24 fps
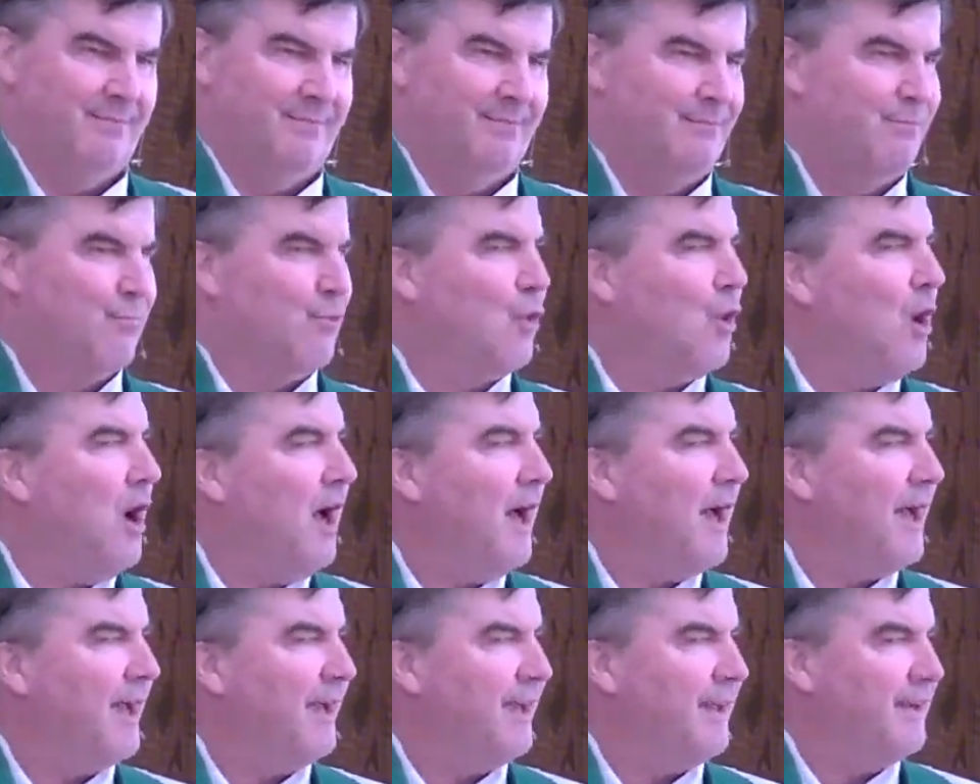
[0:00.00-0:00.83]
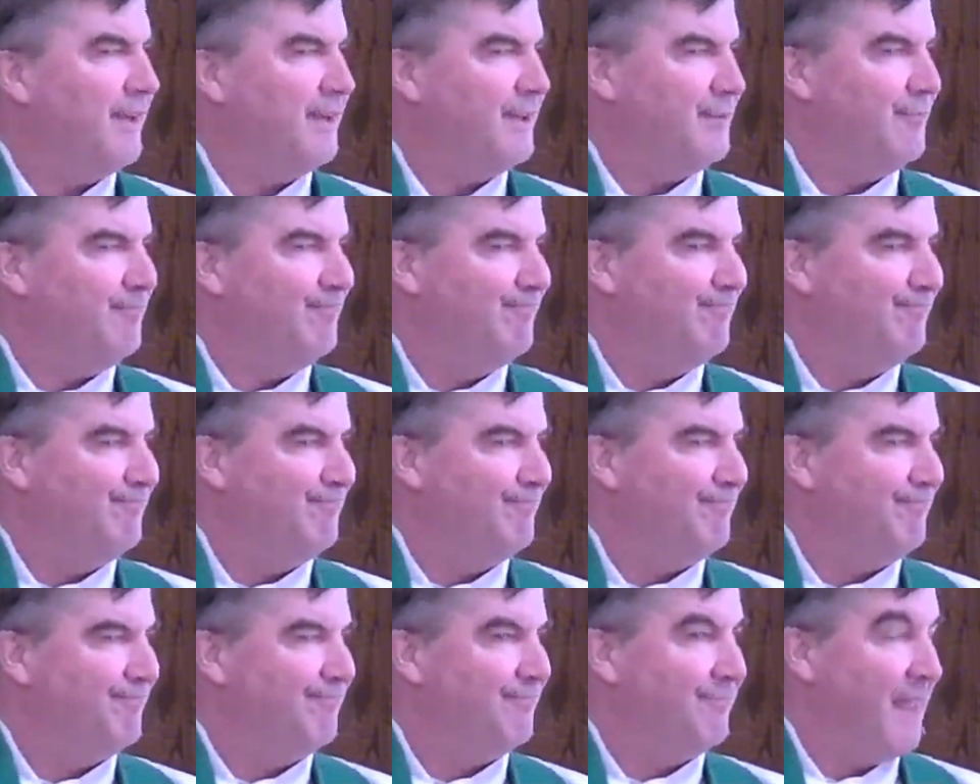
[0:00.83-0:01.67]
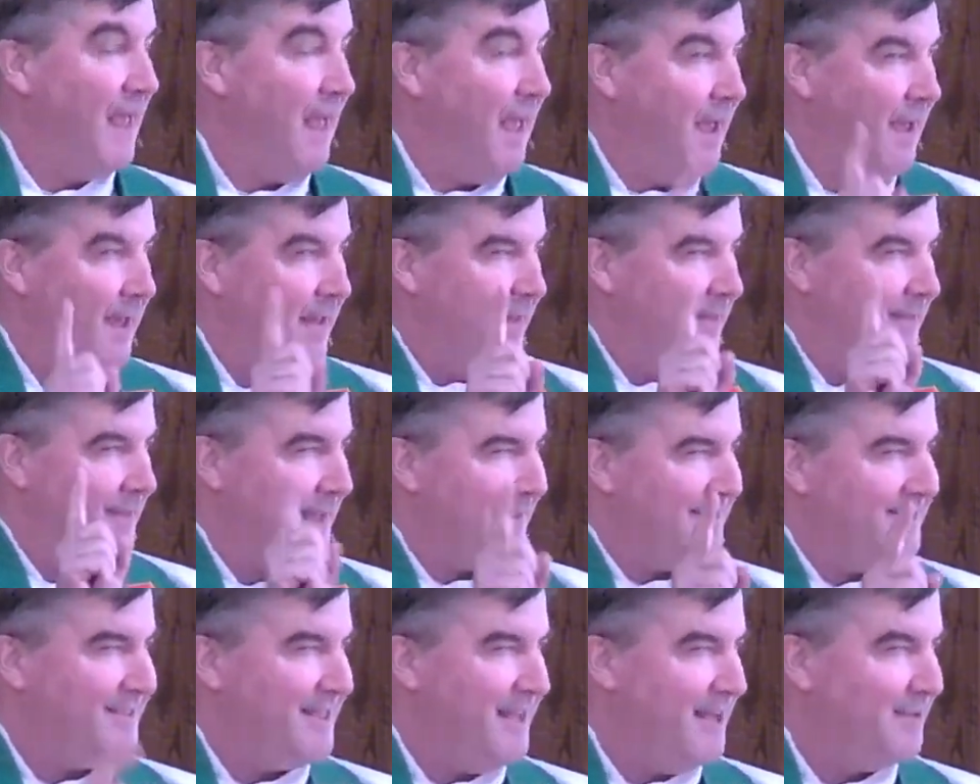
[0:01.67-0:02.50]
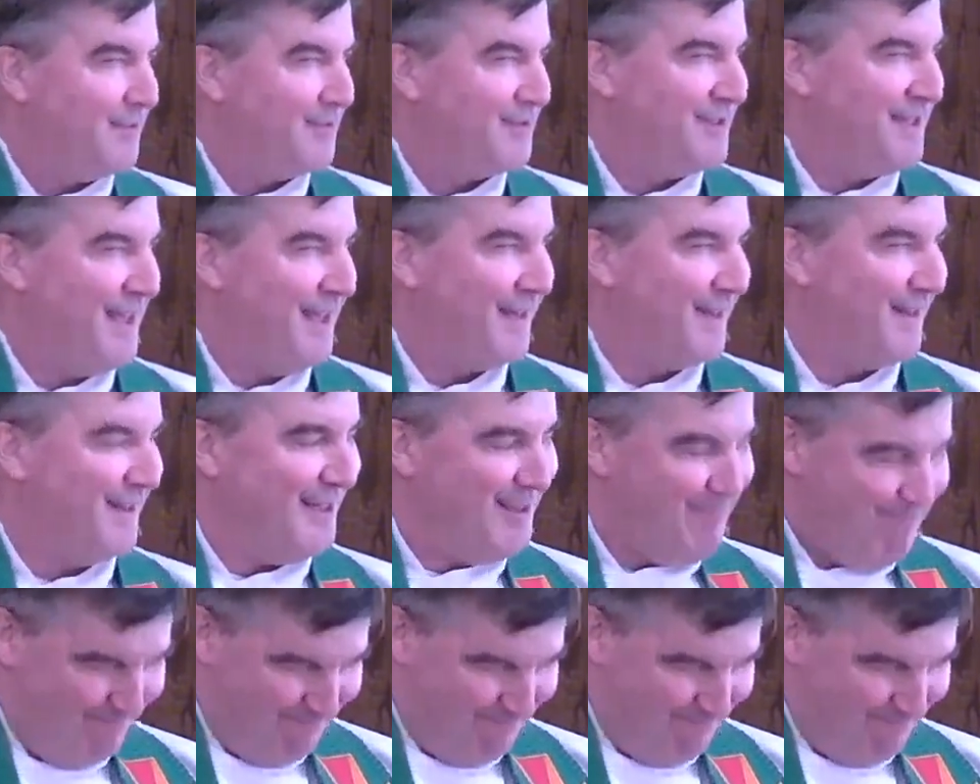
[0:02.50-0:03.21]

Pride that sounds deadly.